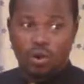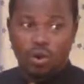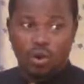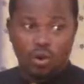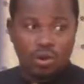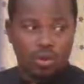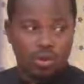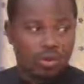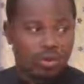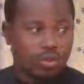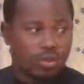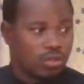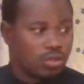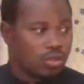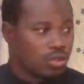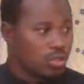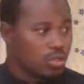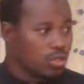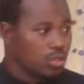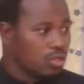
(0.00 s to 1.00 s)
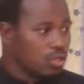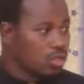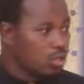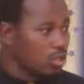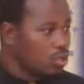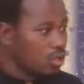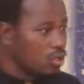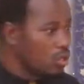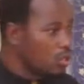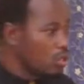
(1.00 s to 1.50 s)

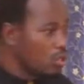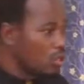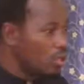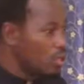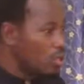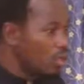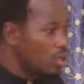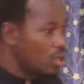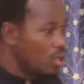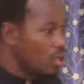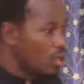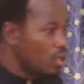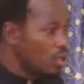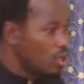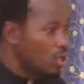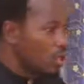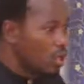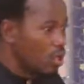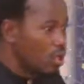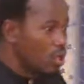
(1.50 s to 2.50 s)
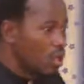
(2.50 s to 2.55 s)
[no speech]